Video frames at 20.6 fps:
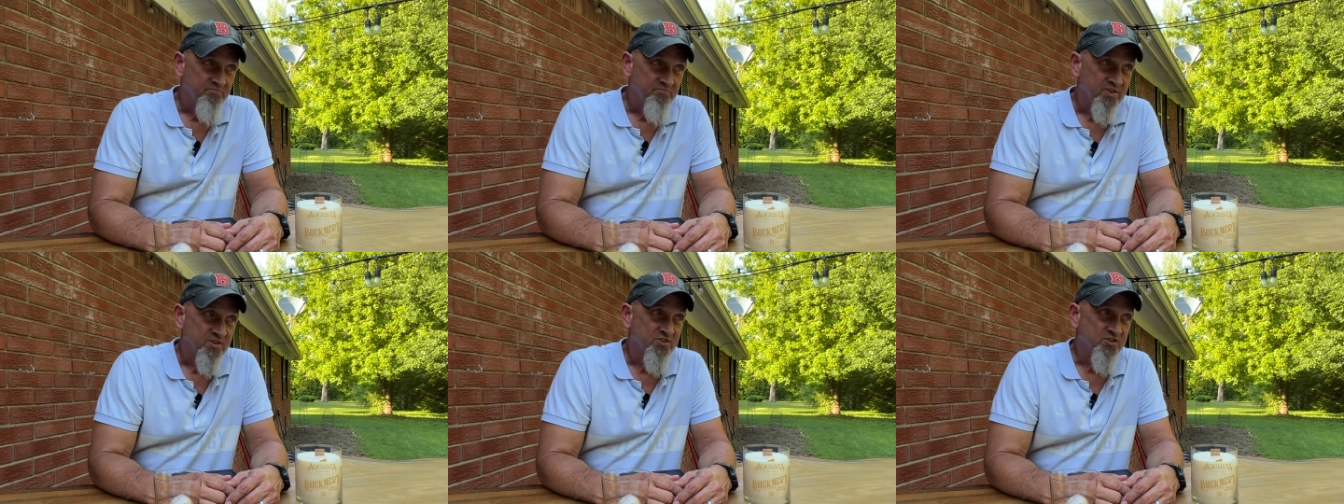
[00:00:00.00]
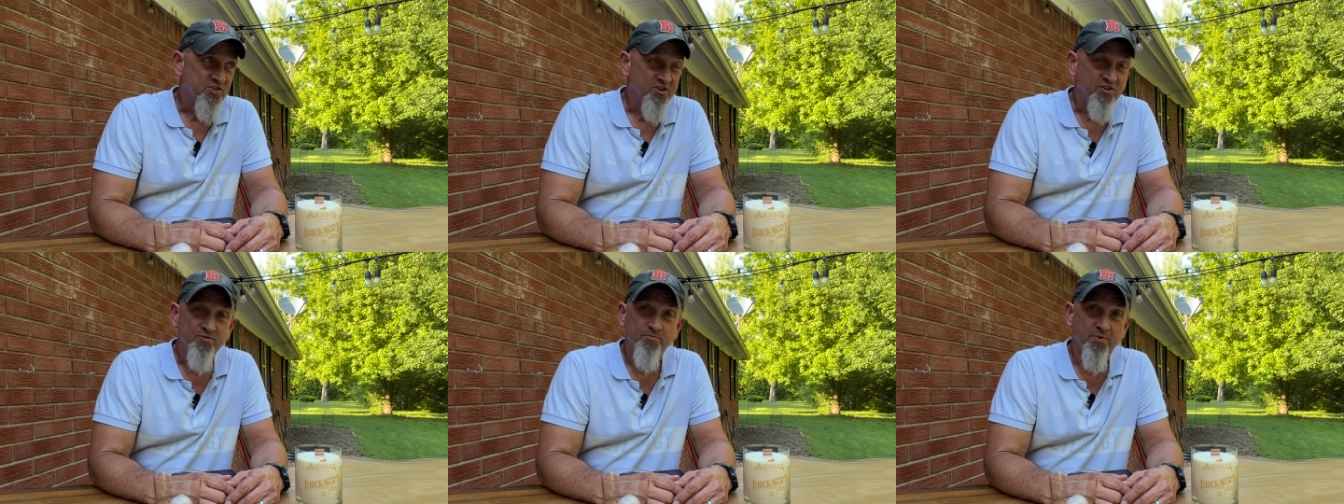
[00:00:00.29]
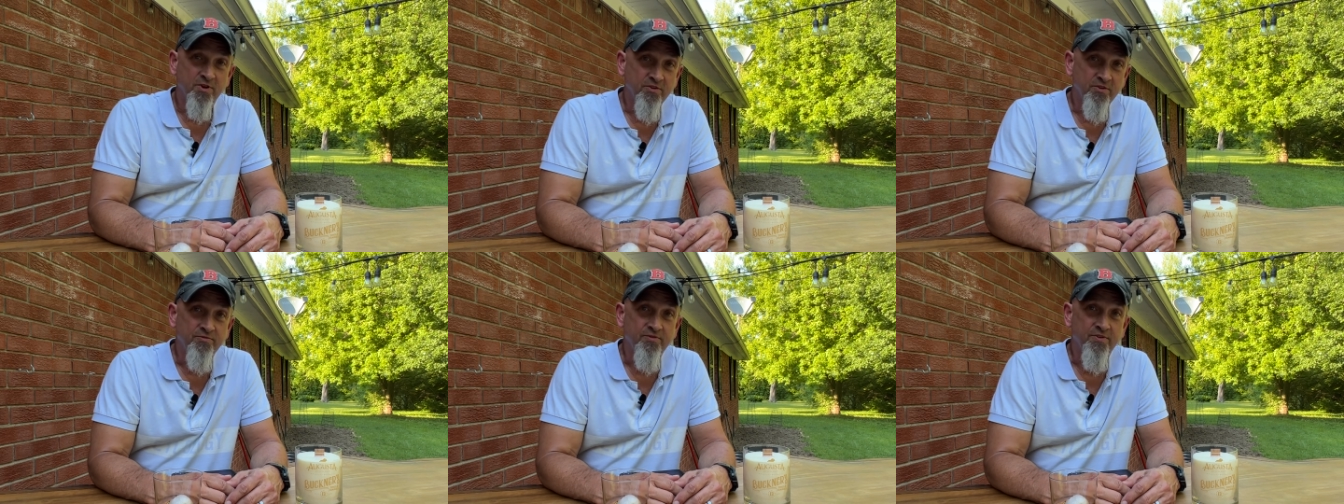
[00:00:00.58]
So it's
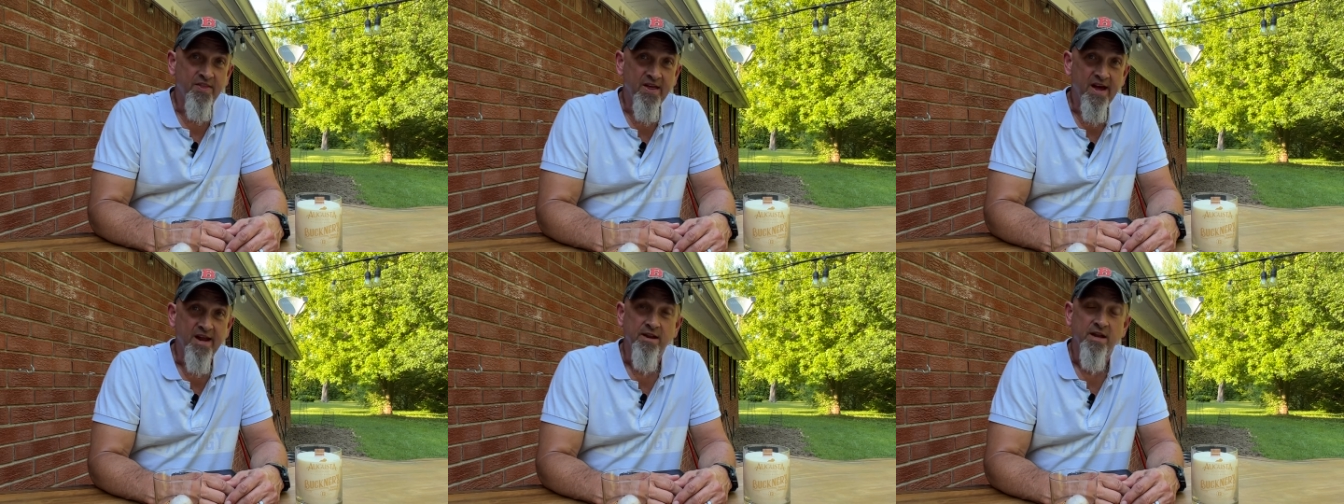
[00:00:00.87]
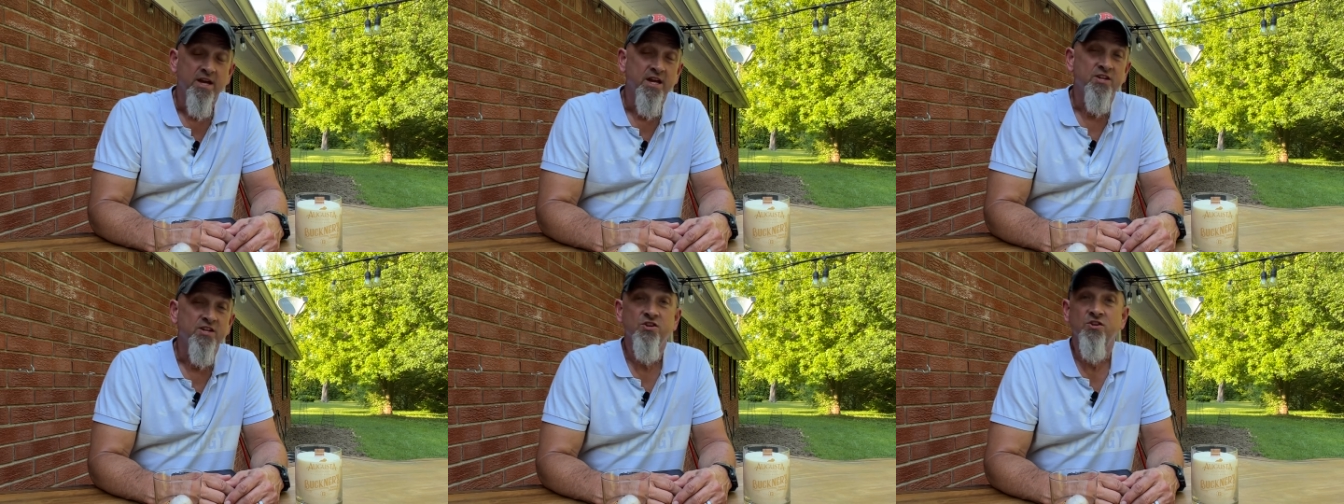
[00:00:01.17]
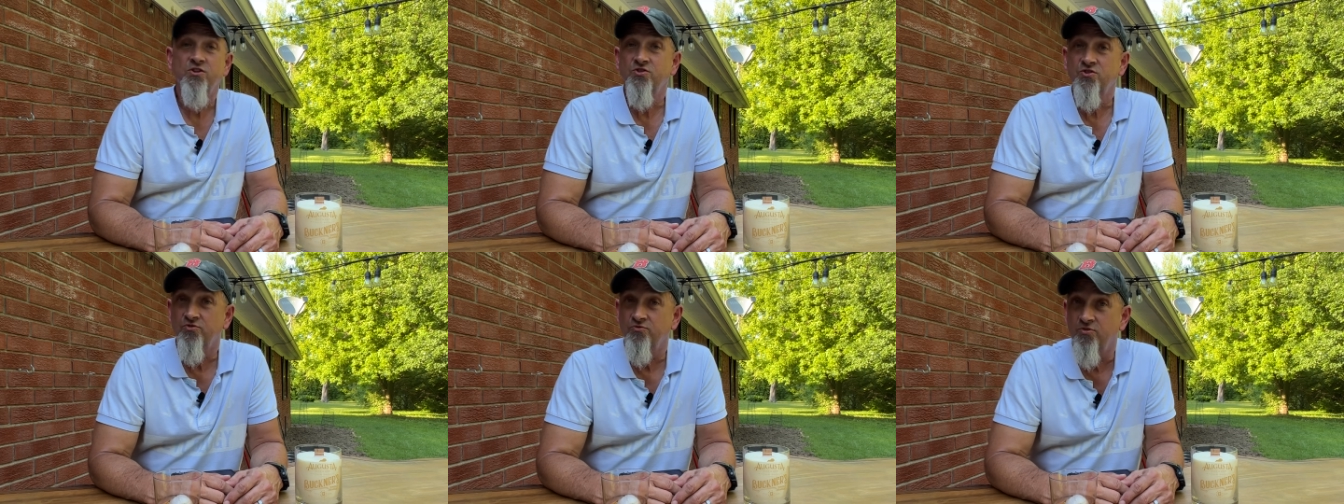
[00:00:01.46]
known for that. It's
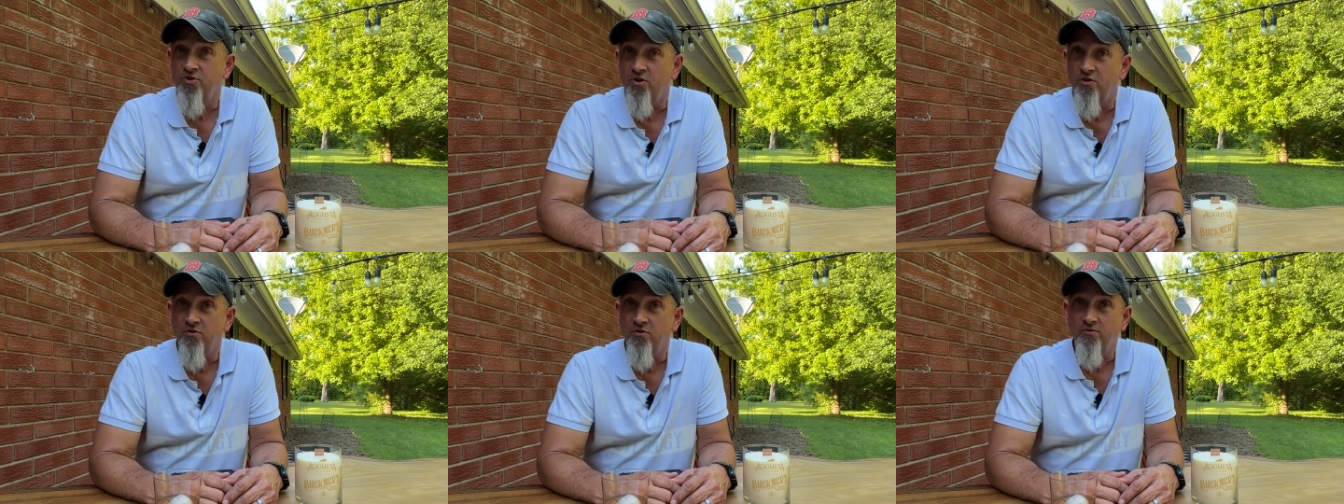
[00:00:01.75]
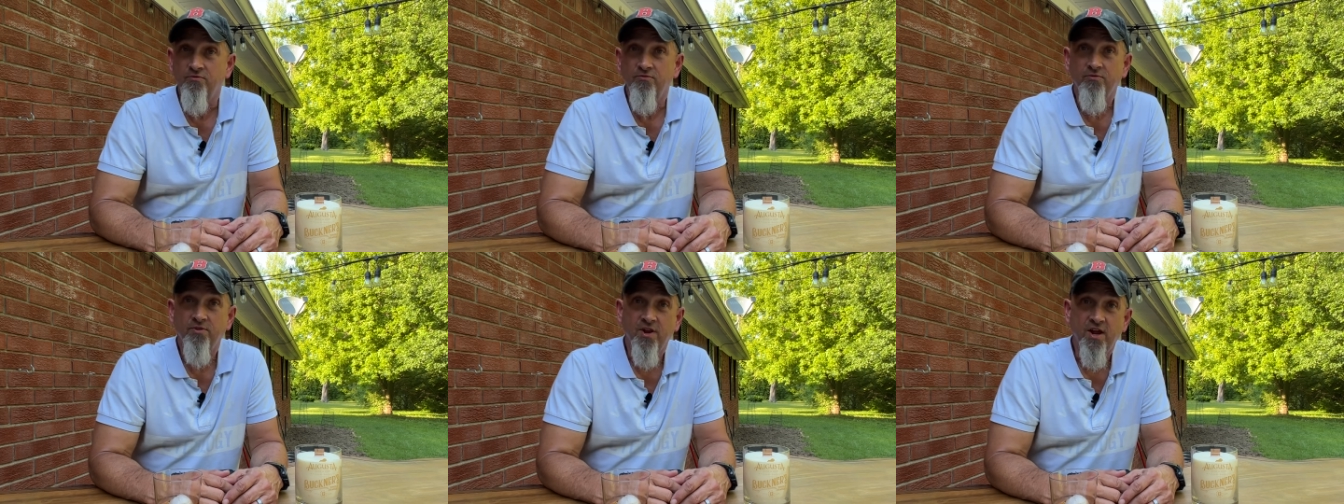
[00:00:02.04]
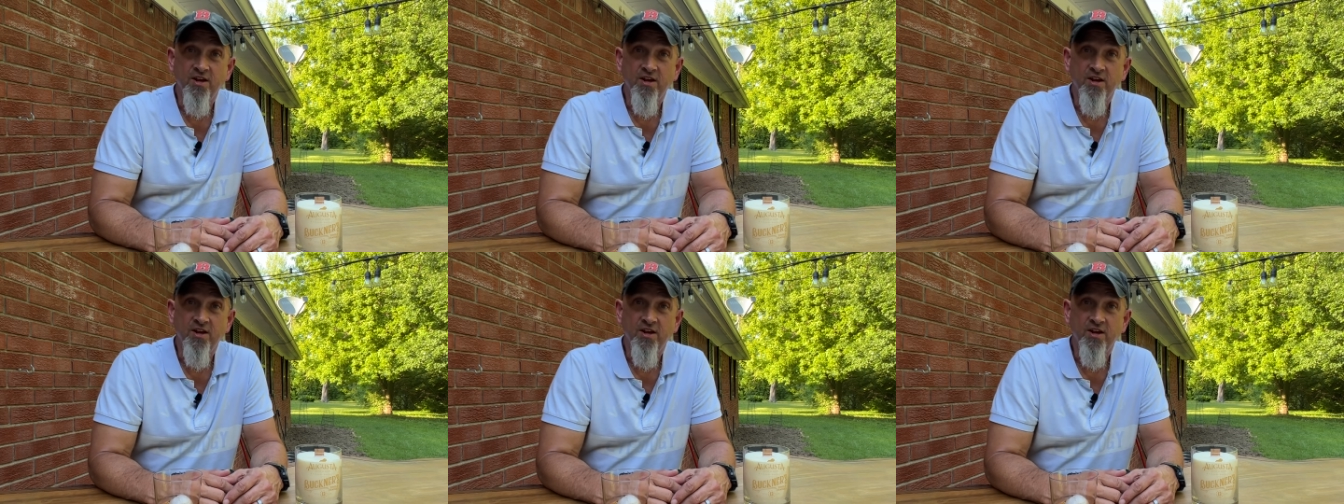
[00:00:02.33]
also known